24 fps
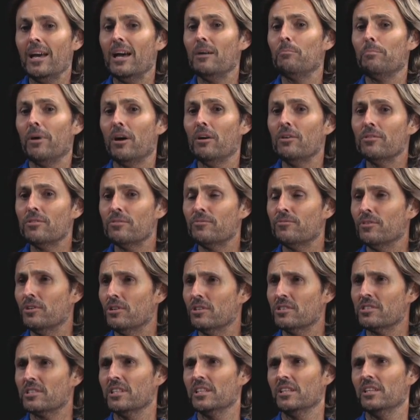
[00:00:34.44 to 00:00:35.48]
are both,
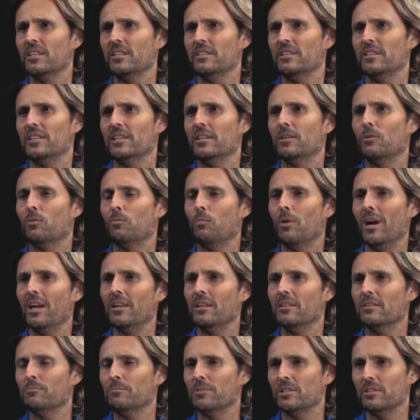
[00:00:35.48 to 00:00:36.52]
firstly, in the
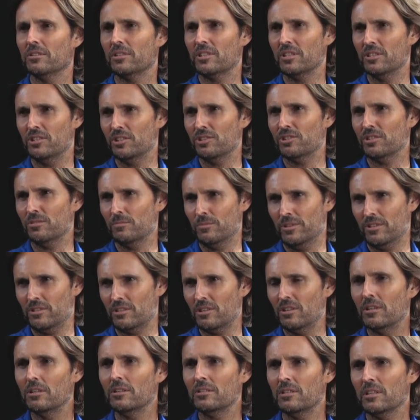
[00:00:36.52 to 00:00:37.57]
at-one-ment condition with
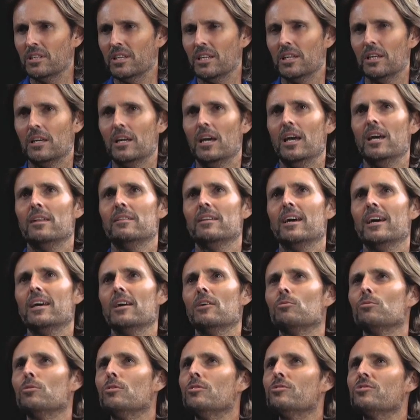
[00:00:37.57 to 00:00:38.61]
God, mm, and they
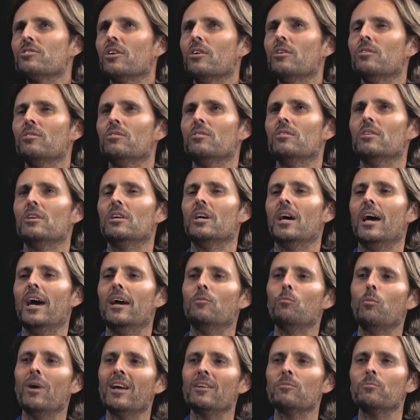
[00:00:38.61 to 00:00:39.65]
are also at
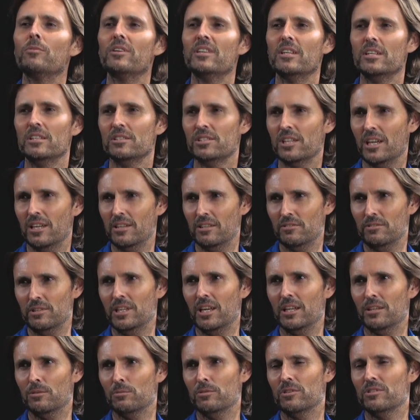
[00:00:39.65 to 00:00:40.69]
one with each other. In
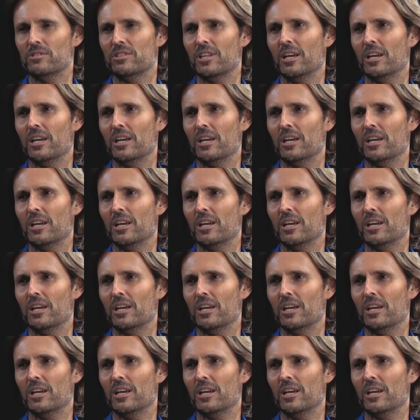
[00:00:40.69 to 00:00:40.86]
other words,